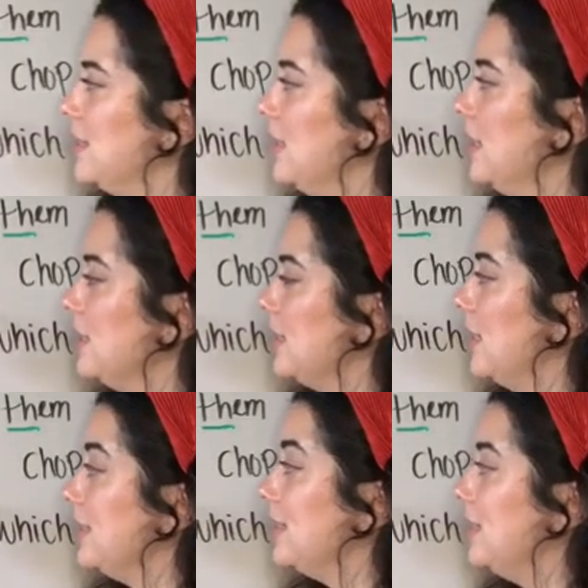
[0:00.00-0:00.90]
see a
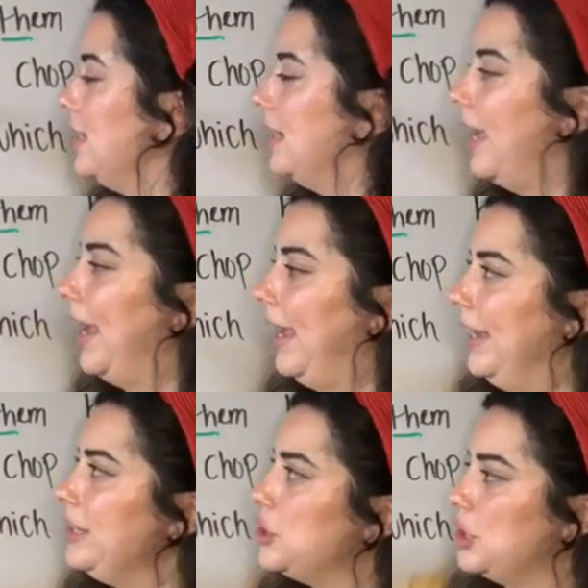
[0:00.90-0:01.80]
C and an
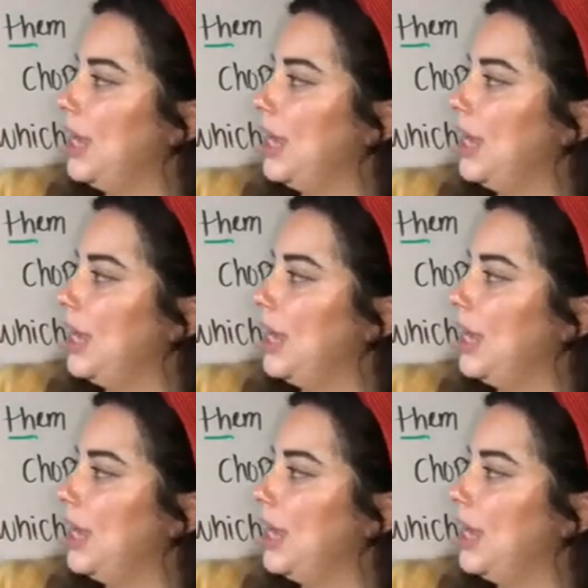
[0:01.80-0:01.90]
H,